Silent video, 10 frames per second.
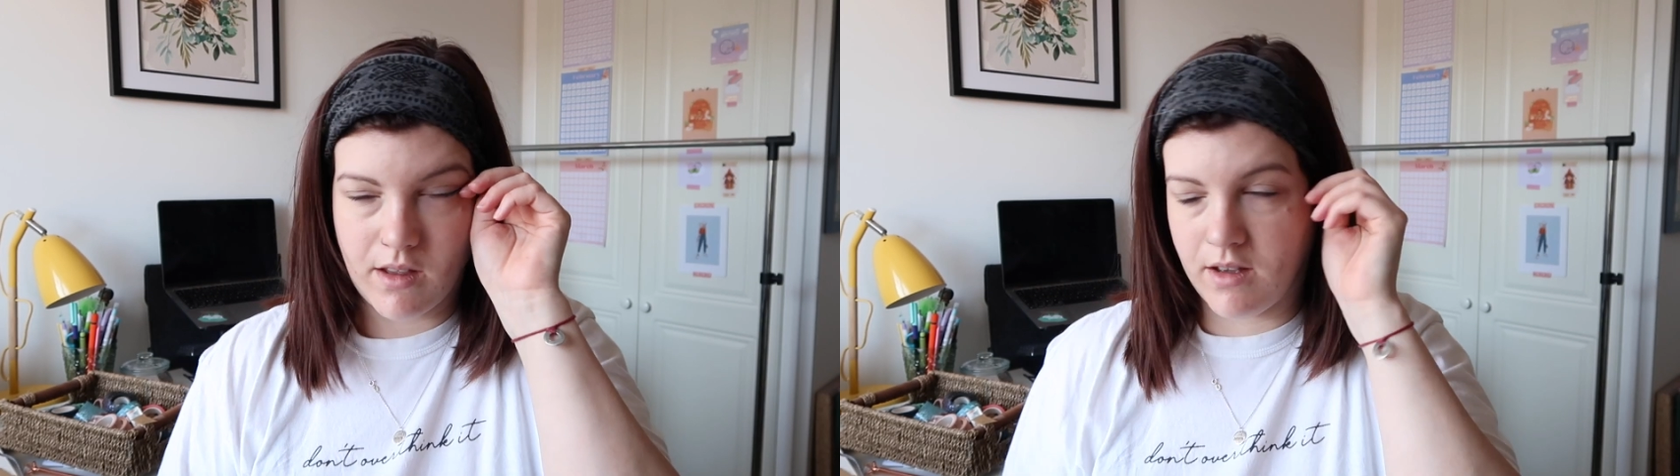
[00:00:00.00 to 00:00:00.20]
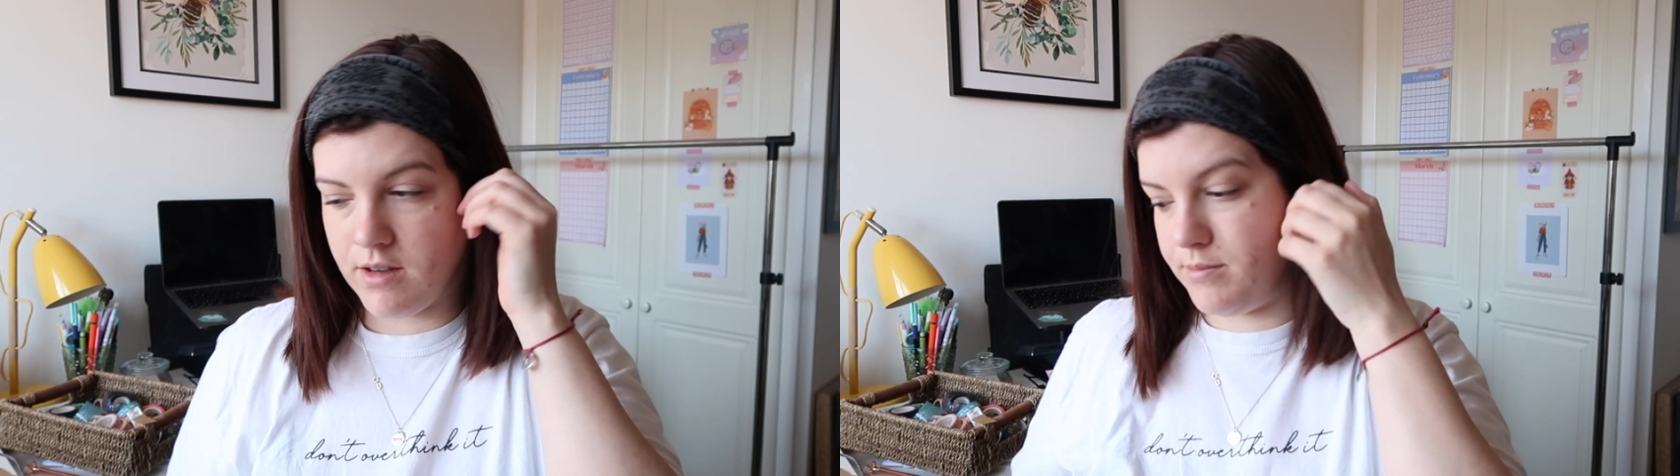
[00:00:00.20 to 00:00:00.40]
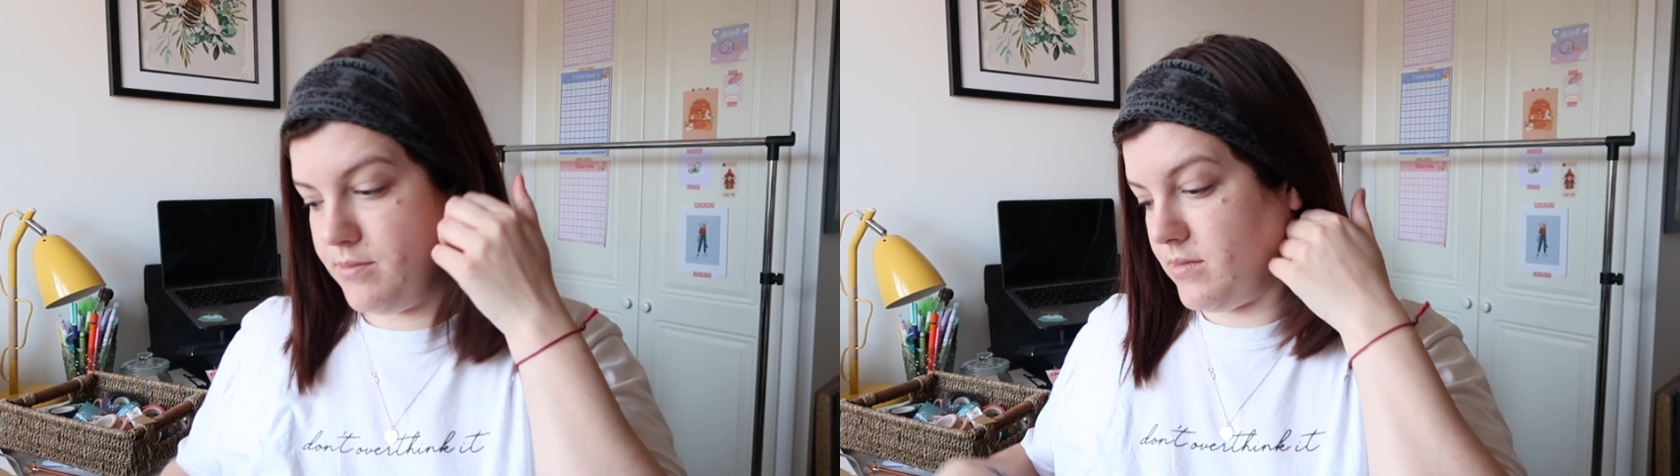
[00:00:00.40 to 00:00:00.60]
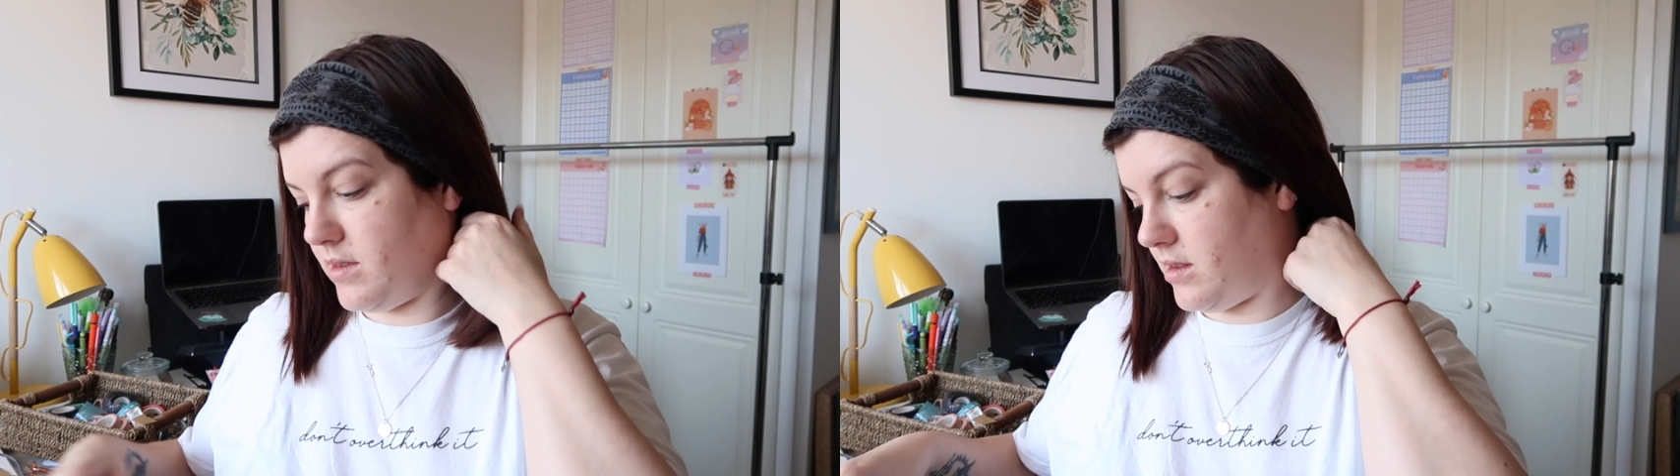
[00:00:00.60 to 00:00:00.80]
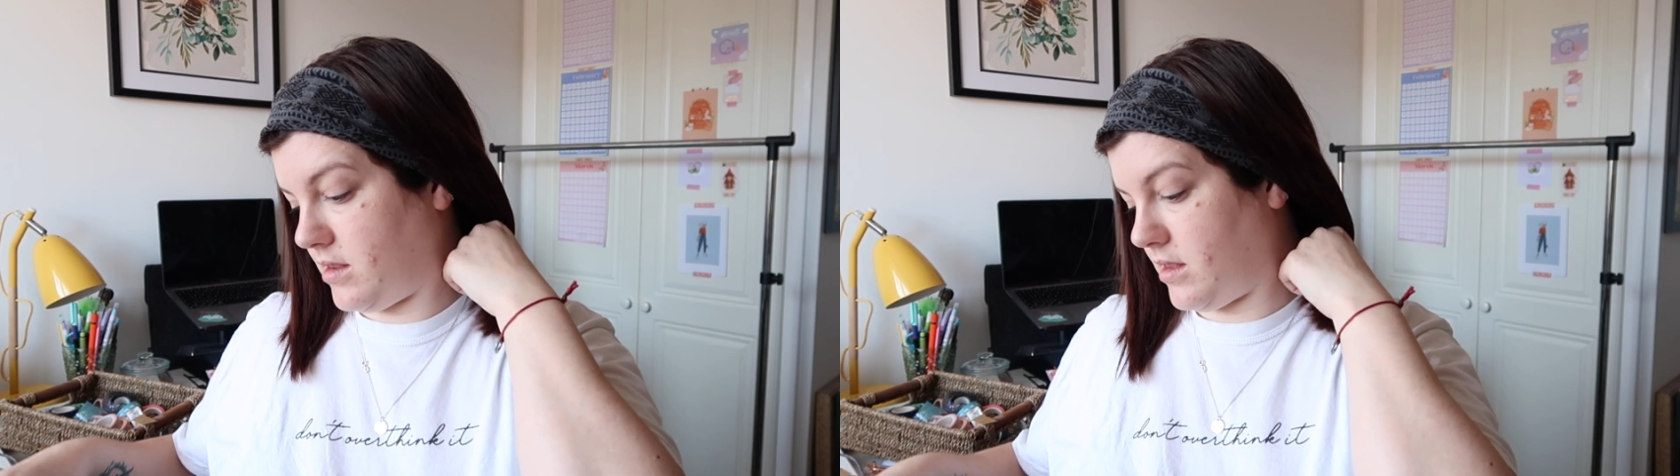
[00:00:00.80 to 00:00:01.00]
and
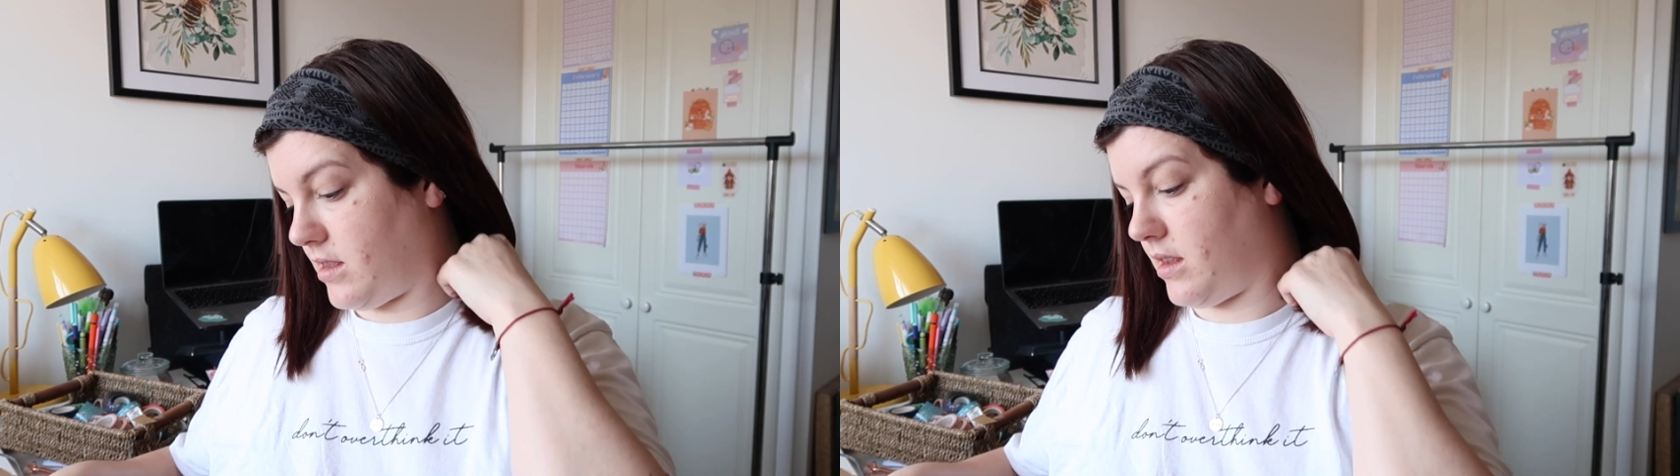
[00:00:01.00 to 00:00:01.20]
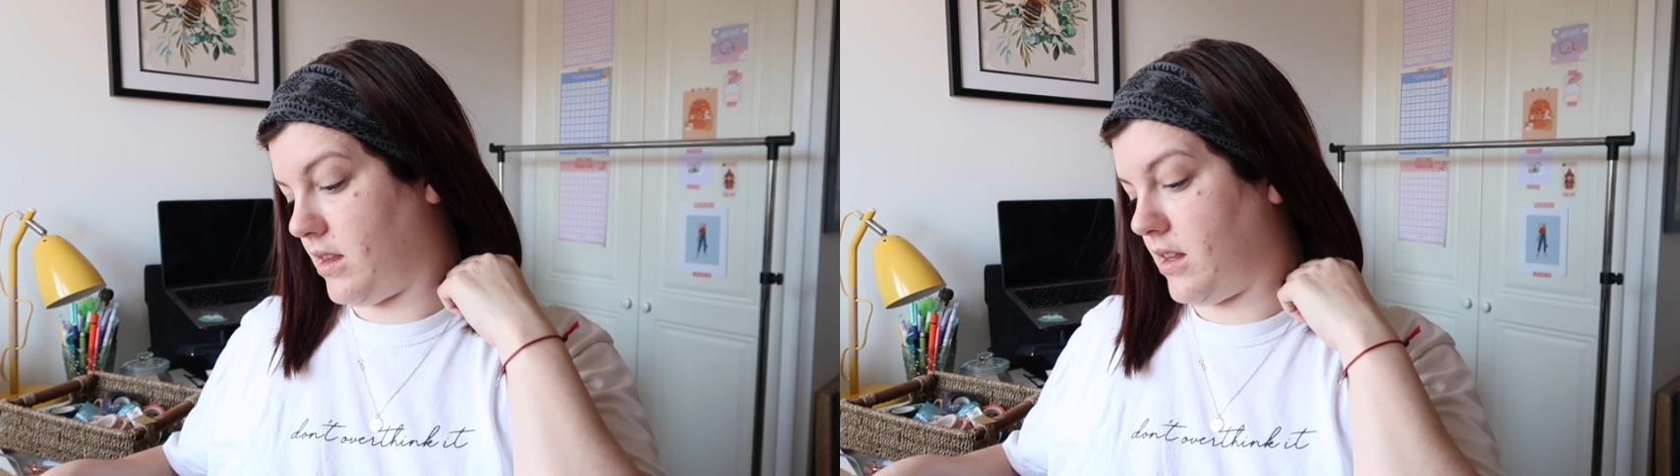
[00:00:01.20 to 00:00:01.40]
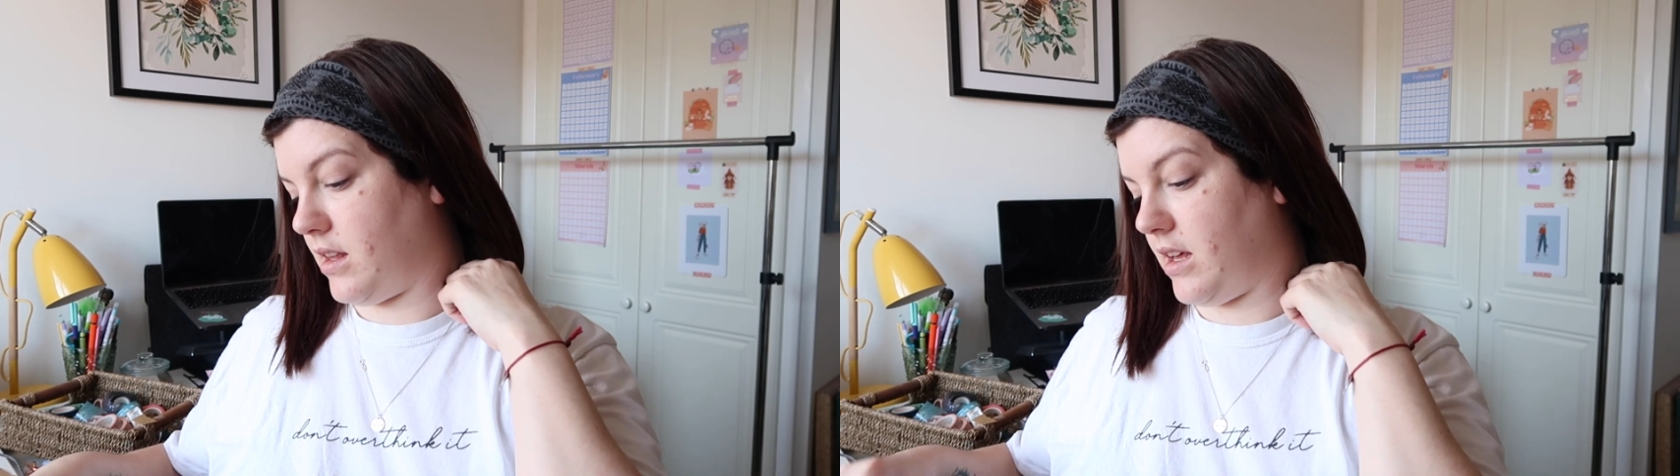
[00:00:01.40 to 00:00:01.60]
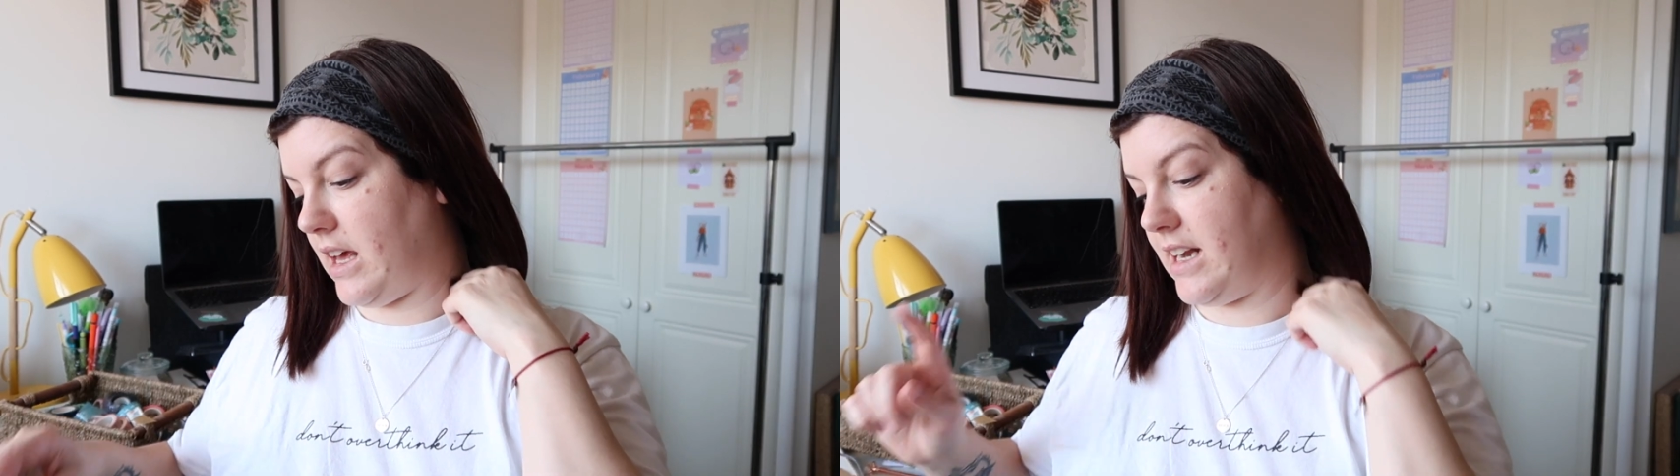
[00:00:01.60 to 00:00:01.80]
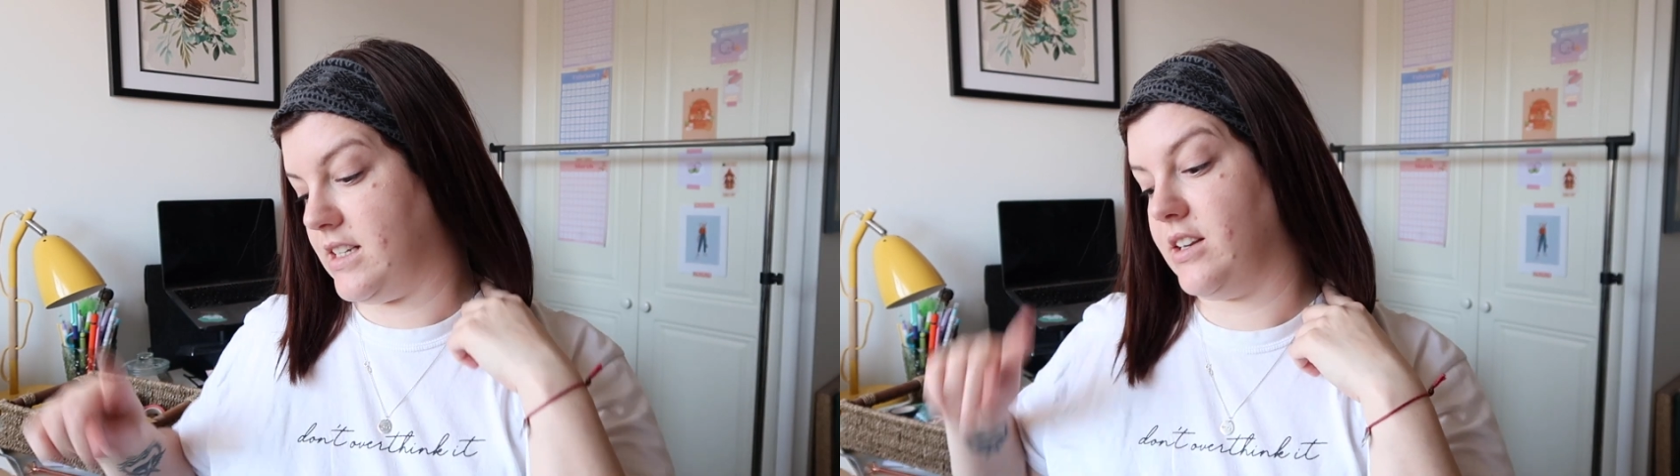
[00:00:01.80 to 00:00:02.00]

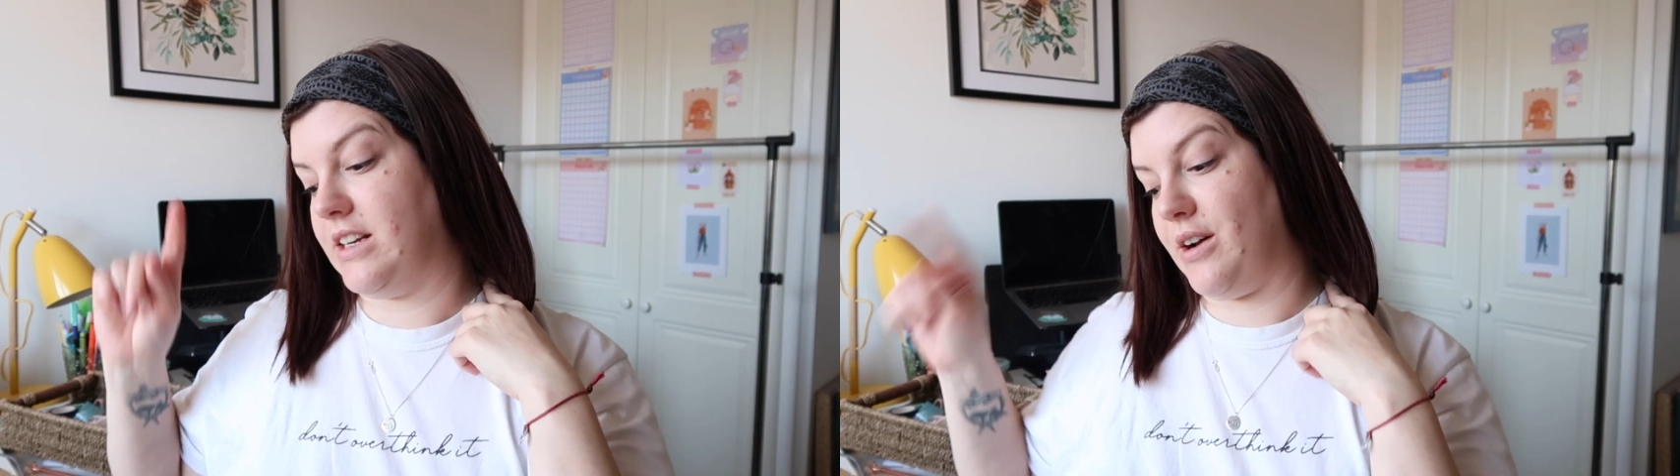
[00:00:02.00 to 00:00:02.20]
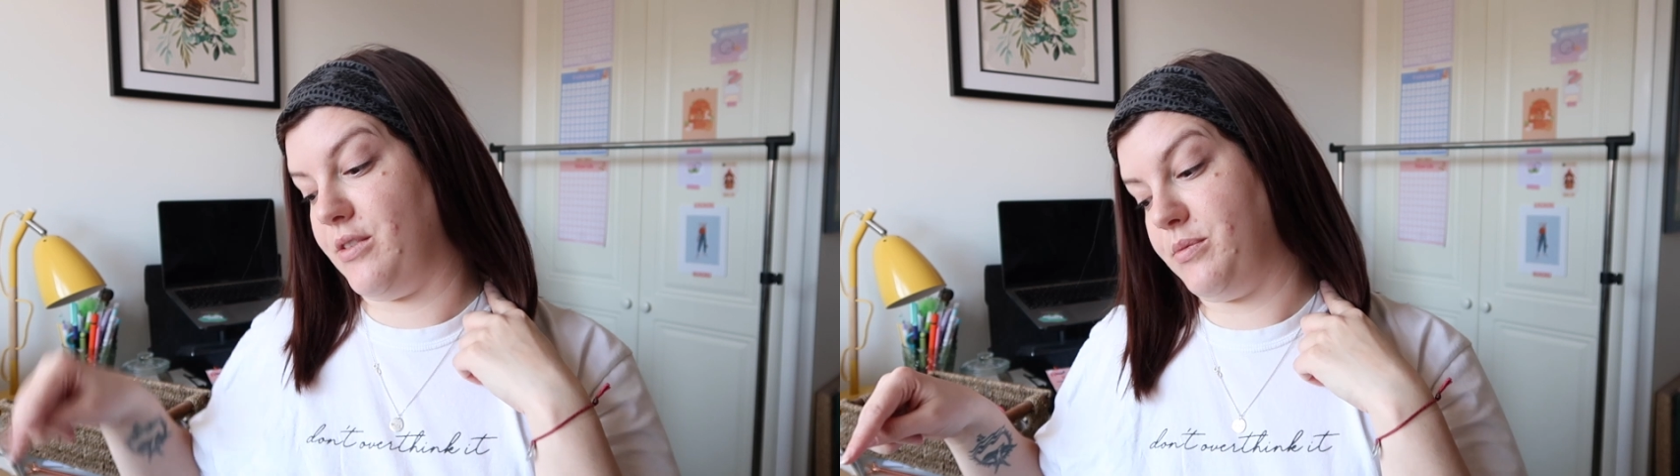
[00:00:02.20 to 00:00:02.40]
now